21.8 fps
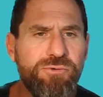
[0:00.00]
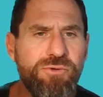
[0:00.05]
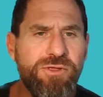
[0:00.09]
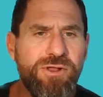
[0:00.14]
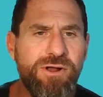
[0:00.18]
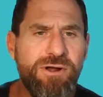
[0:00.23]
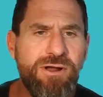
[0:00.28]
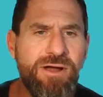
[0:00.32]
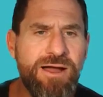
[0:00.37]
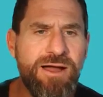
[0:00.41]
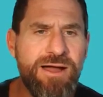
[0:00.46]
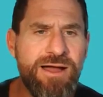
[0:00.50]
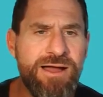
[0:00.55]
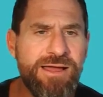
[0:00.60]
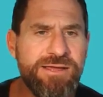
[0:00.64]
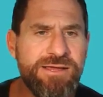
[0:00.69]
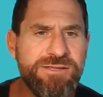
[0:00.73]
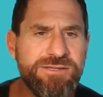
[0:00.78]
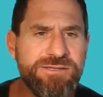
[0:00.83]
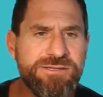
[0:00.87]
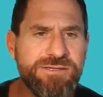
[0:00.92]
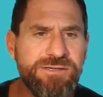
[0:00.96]
Through Their
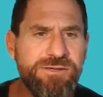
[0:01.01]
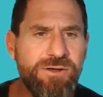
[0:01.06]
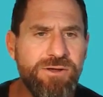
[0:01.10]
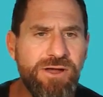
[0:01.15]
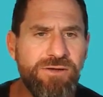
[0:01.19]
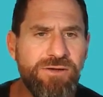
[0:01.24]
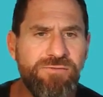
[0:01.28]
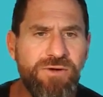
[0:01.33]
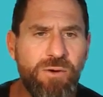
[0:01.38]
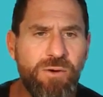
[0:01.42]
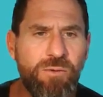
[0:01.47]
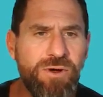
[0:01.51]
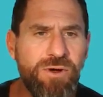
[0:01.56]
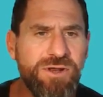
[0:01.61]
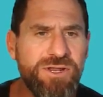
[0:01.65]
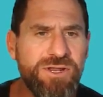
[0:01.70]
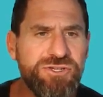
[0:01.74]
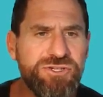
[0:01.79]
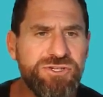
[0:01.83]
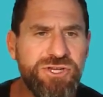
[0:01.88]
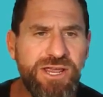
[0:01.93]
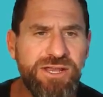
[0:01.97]
Eyes, if I
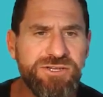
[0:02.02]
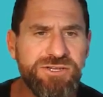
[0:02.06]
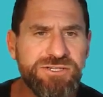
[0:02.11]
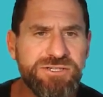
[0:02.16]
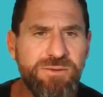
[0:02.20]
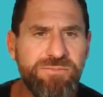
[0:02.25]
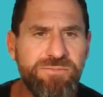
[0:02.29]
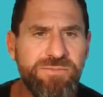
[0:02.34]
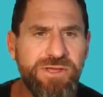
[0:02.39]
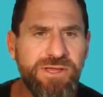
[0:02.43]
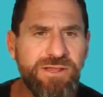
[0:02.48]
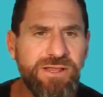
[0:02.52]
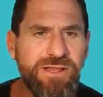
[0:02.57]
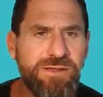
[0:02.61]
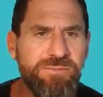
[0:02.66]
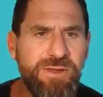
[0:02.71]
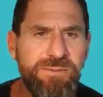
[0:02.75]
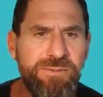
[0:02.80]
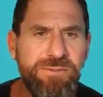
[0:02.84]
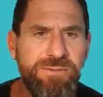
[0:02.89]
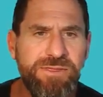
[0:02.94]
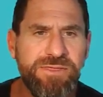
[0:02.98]
wanted to change something
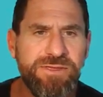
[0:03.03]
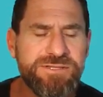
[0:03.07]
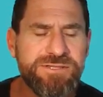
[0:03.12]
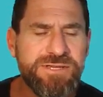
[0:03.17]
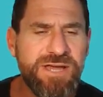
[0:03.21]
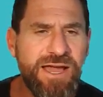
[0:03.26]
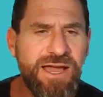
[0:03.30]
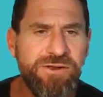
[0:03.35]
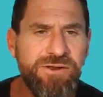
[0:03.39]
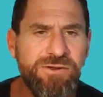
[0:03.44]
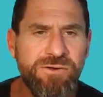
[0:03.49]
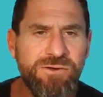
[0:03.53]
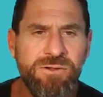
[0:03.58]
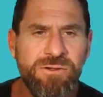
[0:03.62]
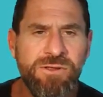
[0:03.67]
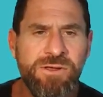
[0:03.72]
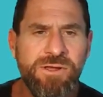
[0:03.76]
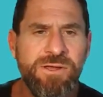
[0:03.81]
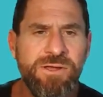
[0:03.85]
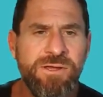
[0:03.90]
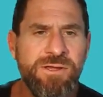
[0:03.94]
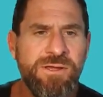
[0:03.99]
like maybe the
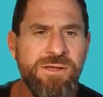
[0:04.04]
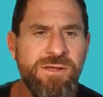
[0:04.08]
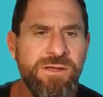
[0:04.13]
title